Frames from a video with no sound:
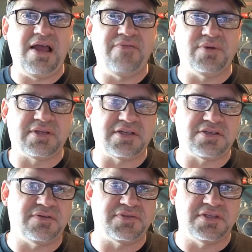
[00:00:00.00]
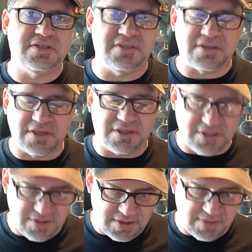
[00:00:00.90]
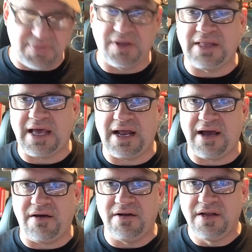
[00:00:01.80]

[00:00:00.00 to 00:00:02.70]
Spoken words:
and what that service is, they're continuing to build that out.